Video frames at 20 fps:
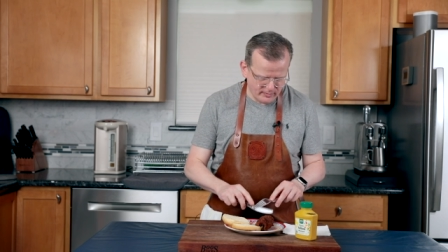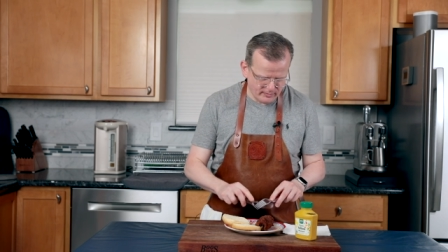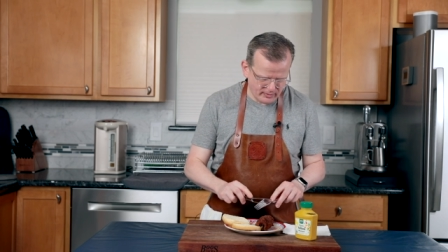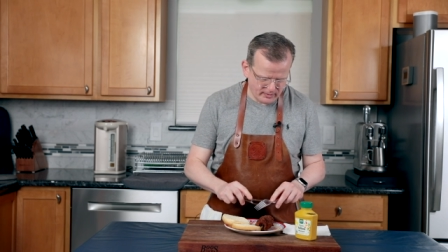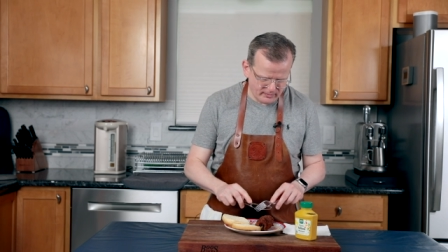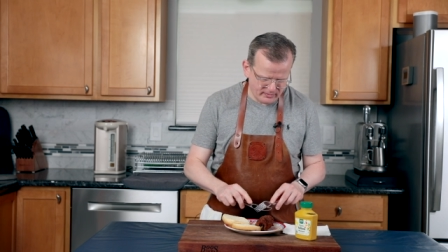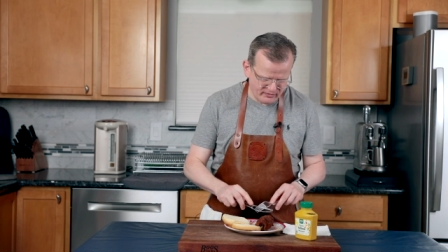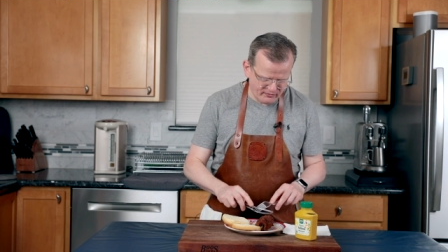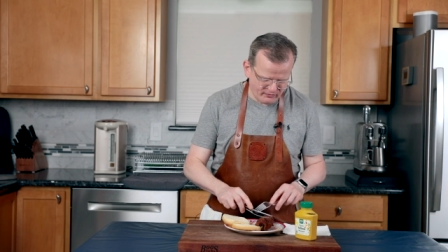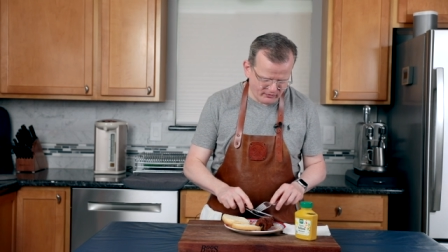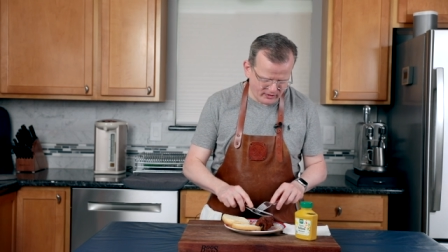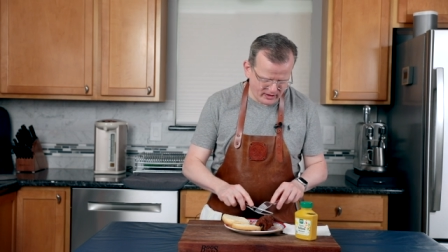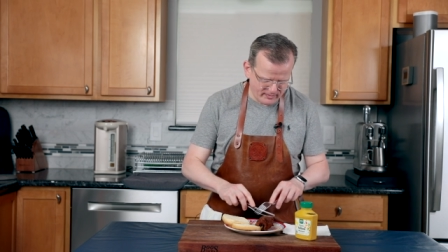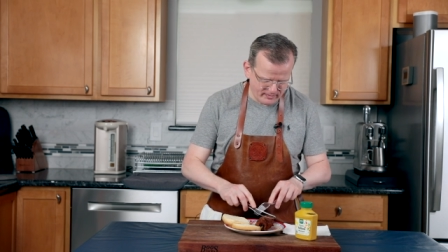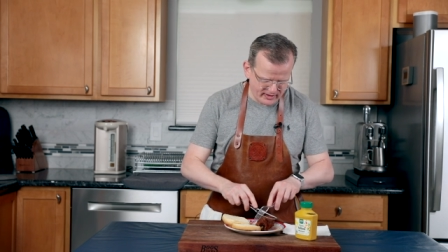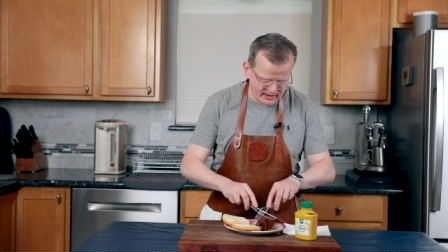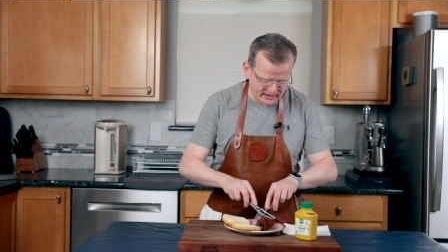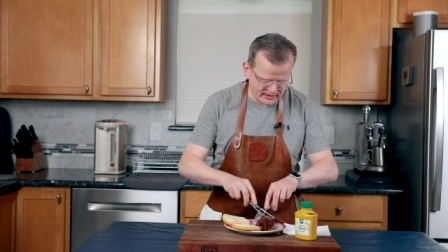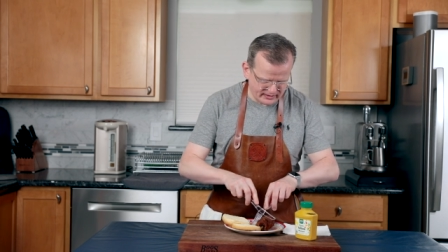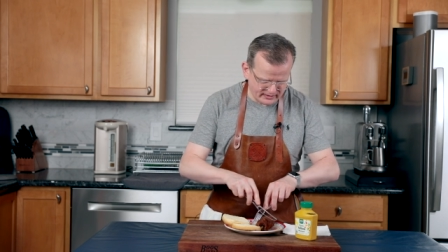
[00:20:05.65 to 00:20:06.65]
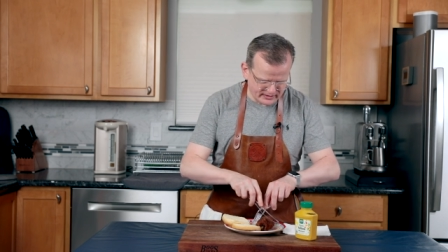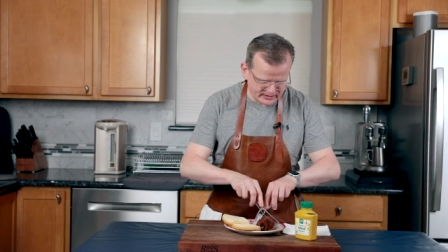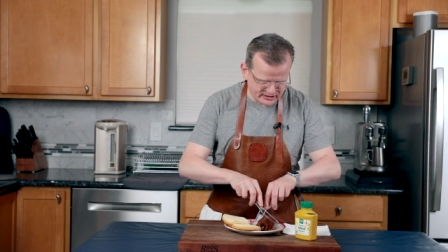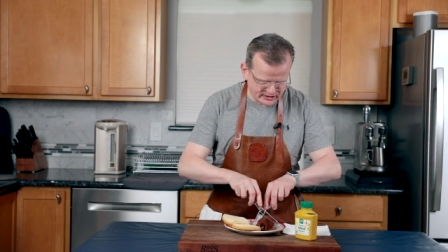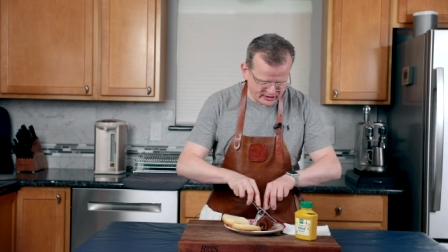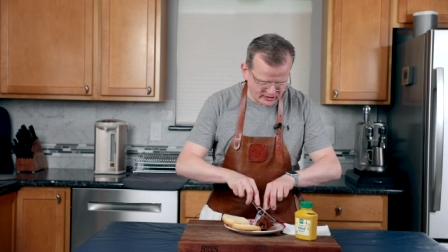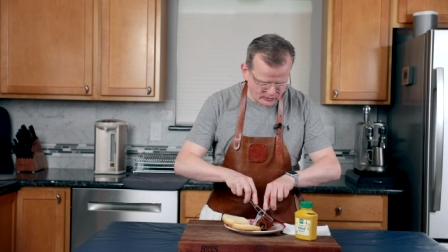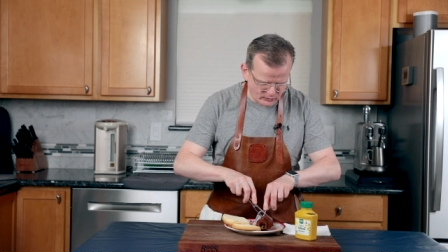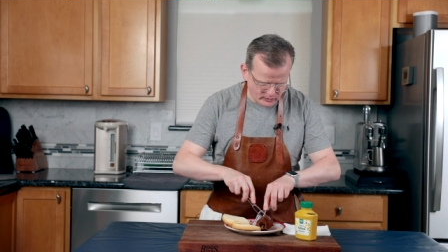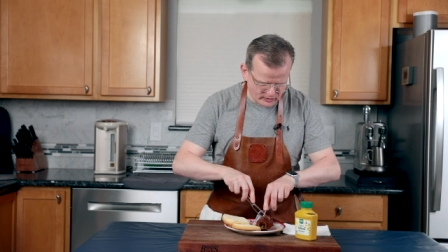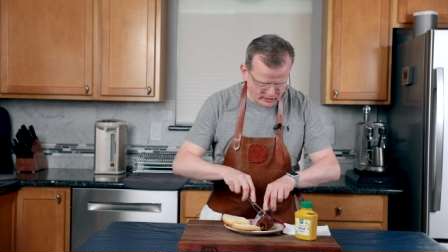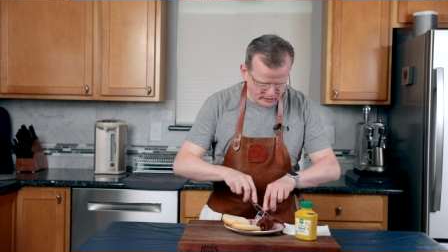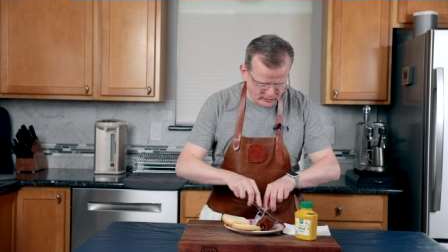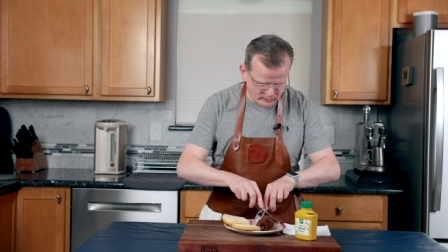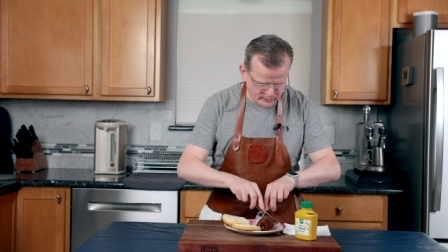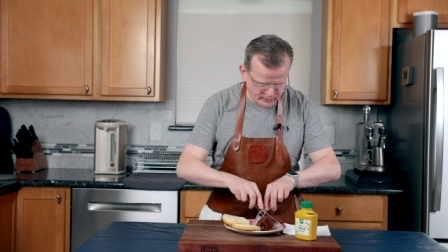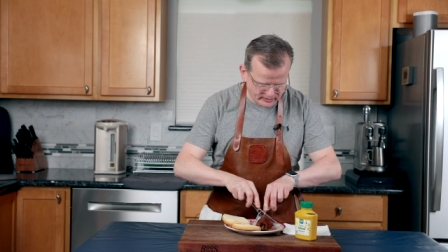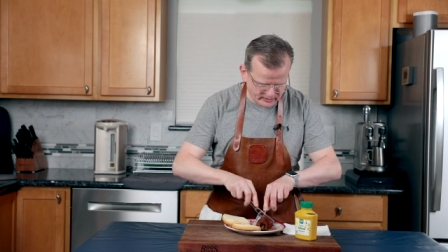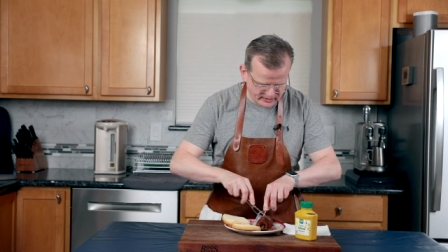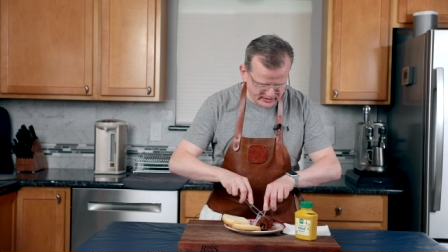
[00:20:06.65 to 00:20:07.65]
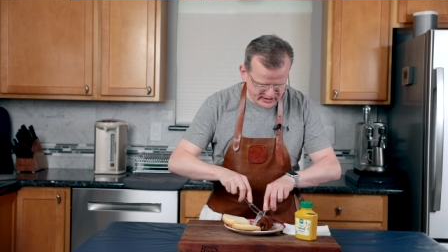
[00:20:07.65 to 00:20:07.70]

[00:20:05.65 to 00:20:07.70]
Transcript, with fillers: But before I make it, let's cut one open.